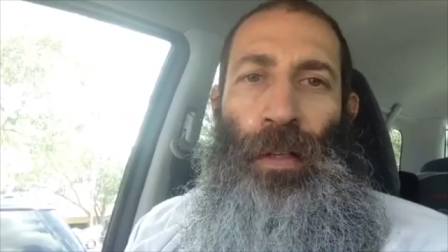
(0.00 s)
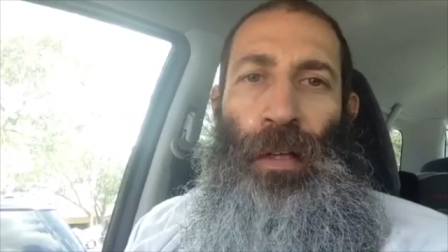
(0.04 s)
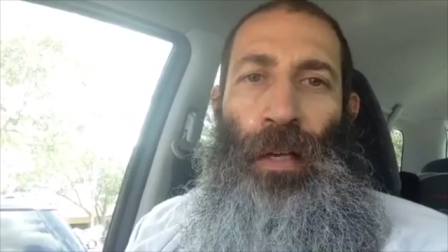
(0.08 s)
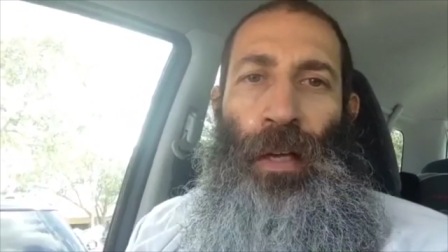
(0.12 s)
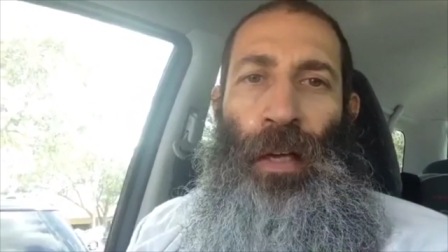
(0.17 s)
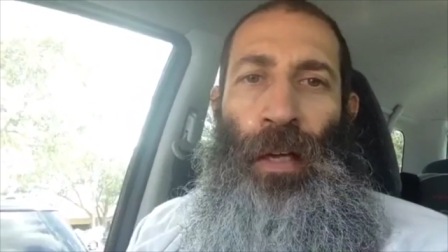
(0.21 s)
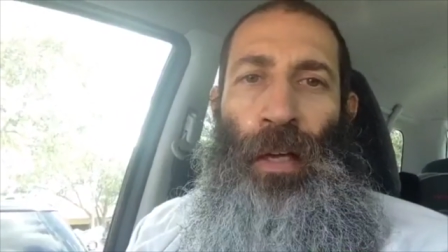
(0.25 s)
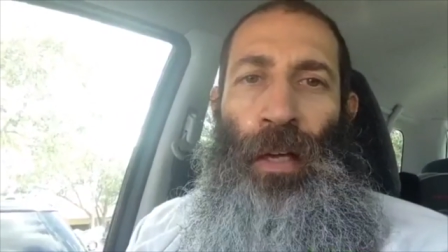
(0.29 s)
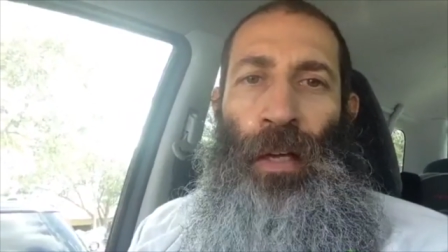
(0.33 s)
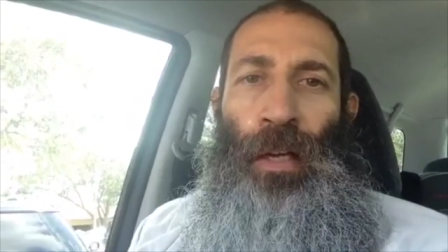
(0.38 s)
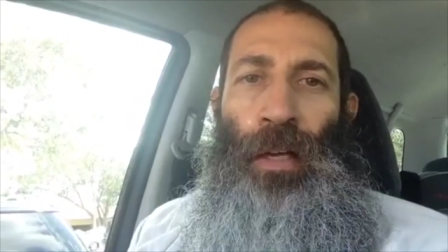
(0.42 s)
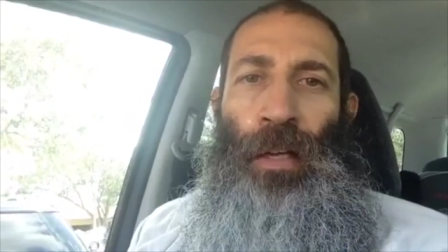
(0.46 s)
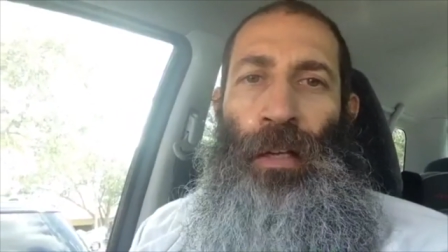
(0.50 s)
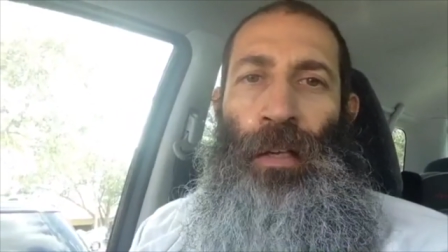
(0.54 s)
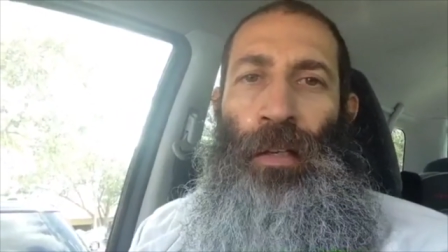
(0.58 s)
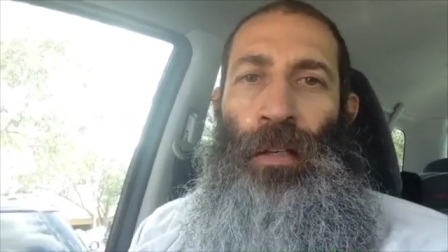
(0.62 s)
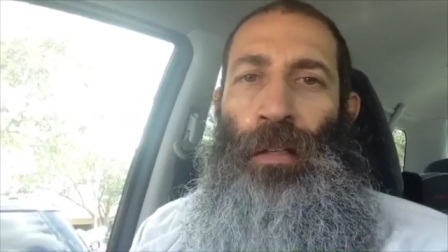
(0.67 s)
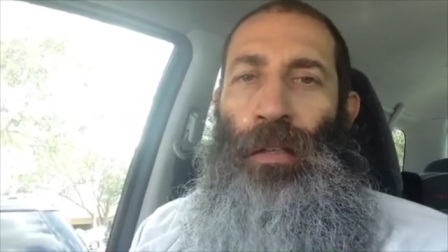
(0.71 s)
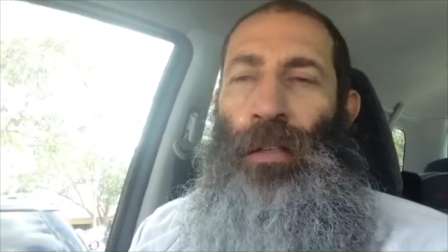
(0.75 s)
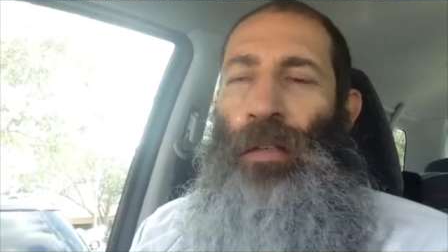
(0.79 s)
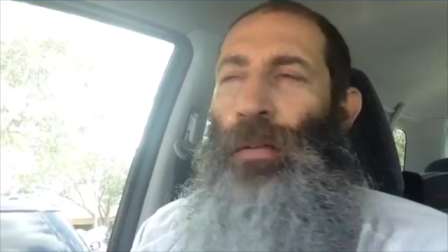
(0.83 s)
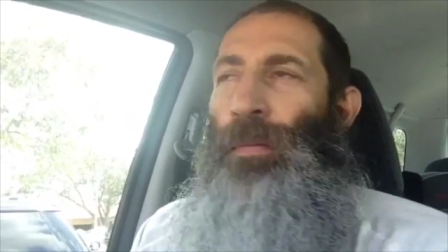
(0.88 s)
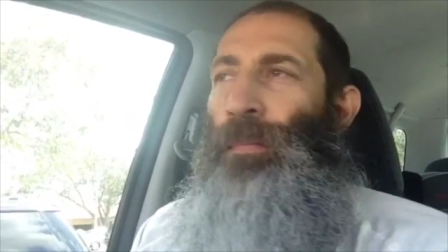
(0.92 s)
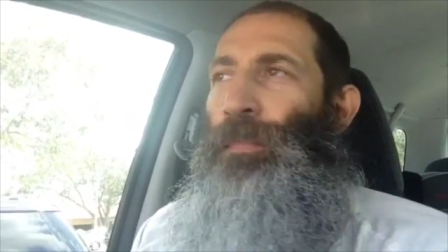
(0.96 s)

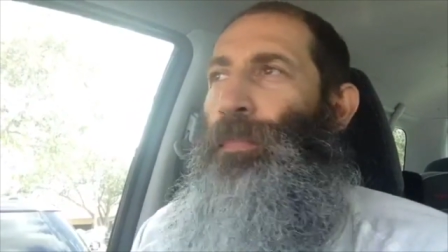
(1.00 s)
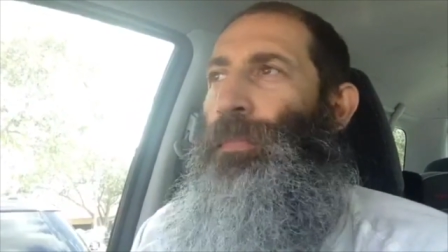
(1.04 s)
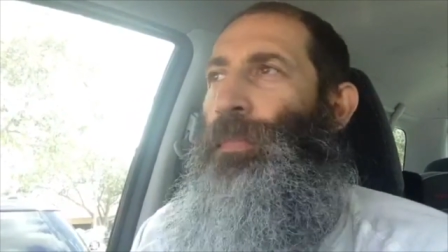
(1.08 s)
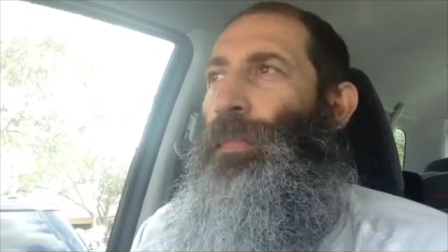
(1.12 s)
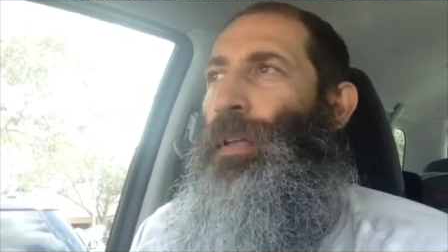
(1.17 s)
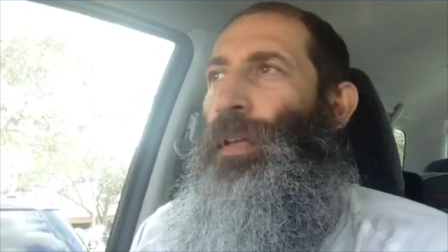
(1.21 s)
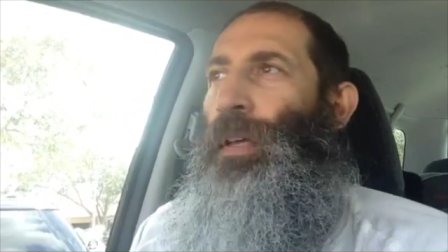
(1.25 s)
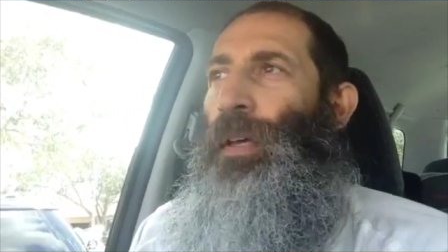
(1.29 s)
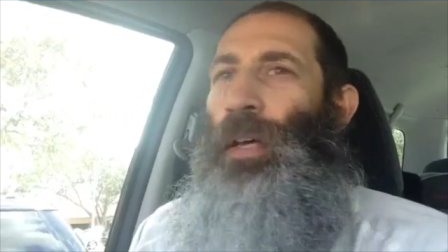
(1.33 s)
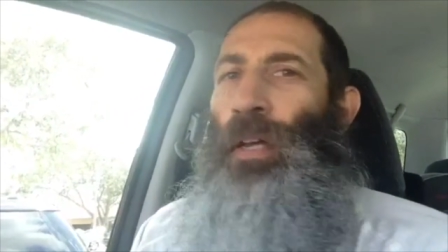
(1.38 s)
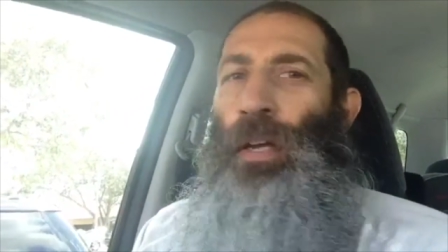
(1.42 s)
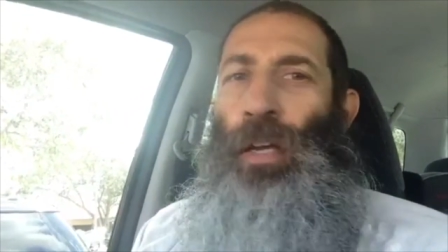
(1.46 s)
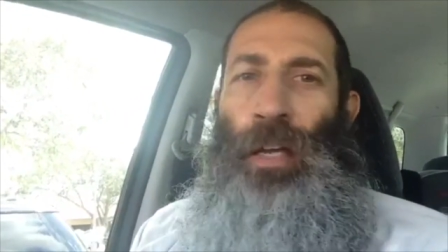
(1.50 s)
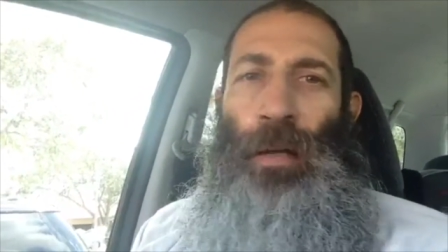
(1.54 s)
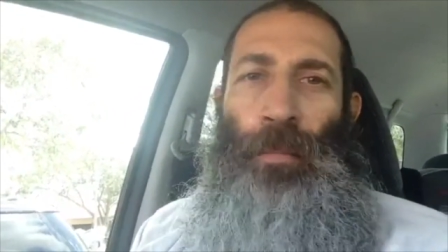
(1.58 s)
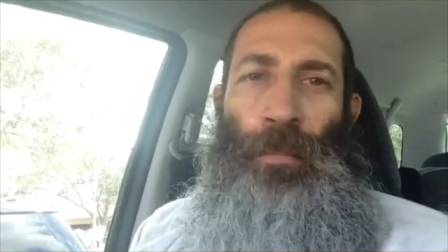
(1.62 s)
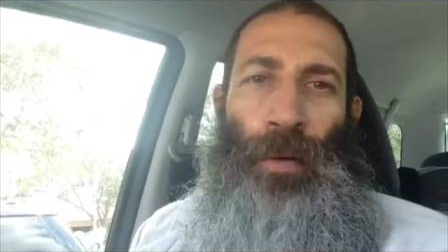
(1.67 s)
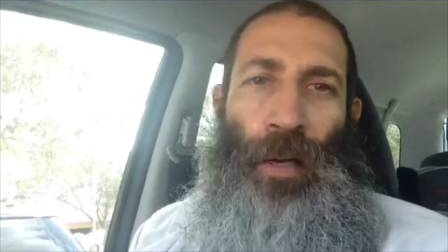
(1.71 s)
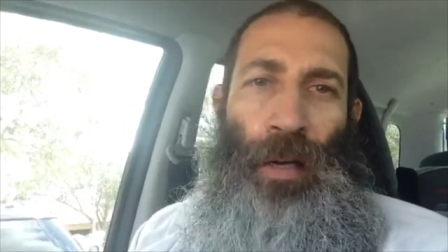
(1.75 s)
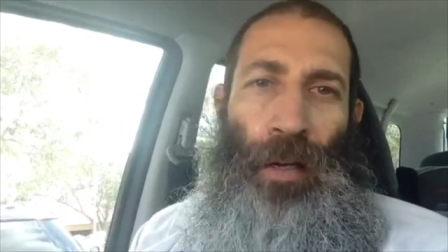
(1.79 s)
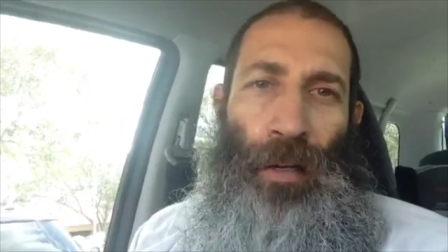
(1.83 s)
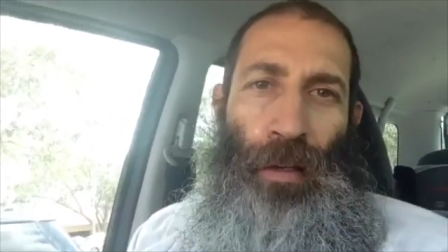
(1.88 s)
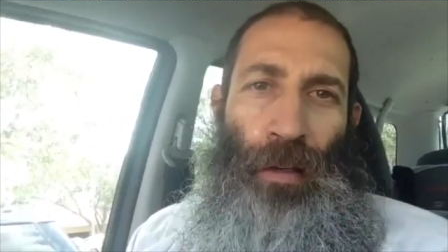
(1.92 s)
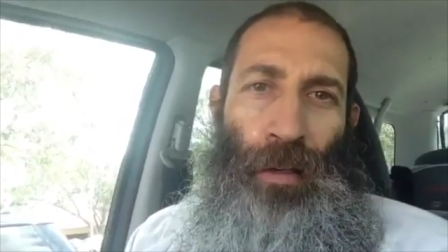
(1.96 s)
And and
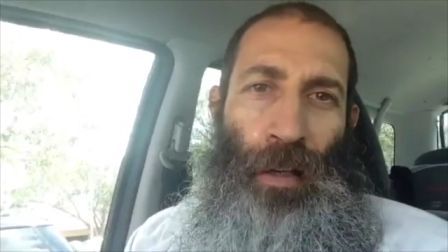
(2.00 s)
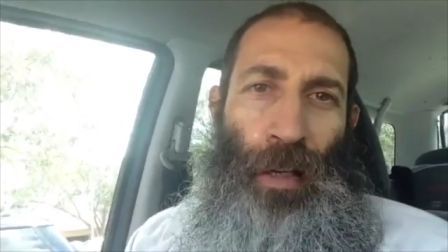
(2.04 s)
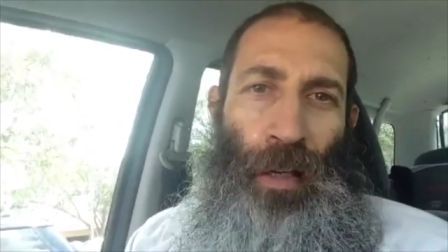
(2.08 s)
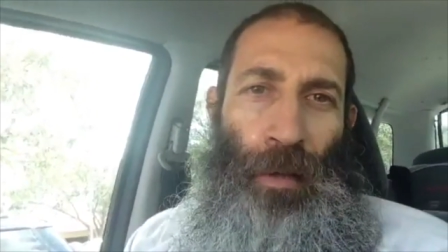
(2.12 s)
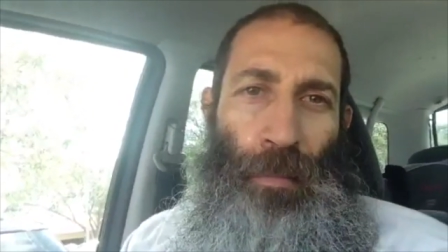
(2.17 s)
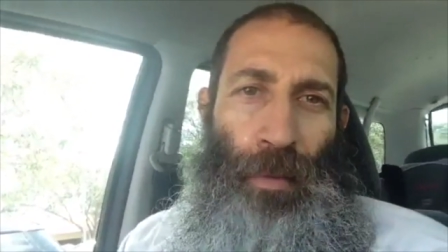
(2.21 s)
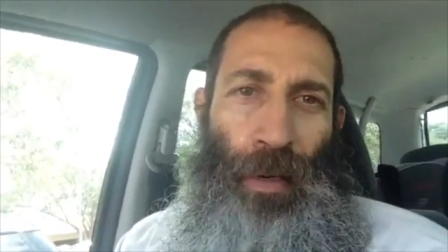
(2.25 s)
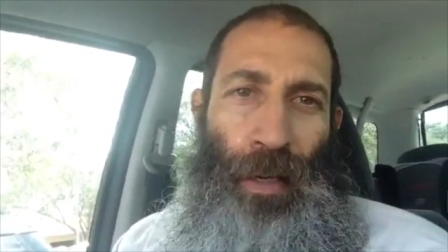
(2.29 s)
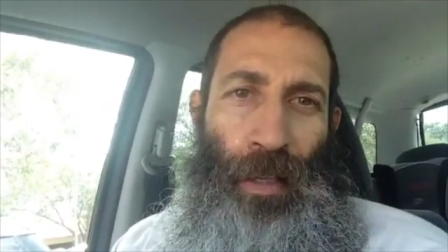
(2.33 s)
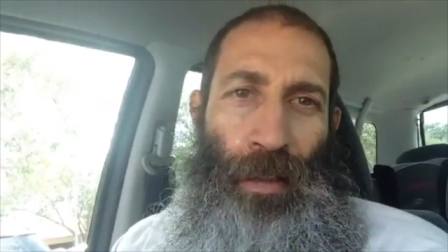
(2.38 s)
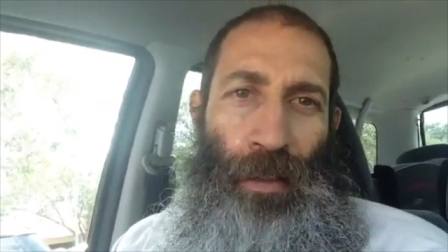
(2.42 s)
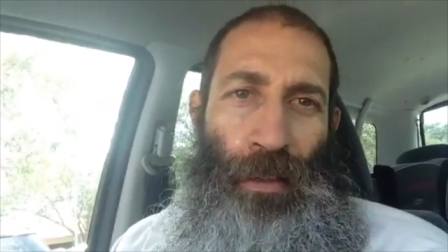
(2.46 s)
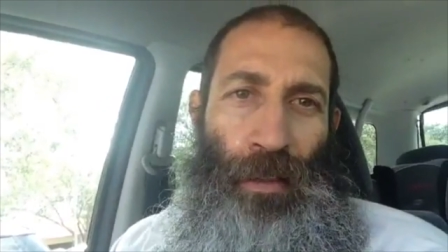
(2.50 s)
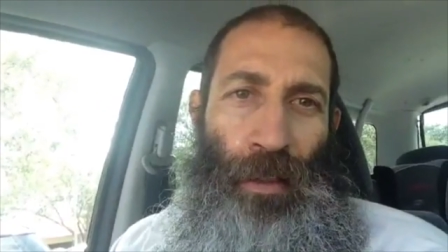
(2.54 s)
amen, amen.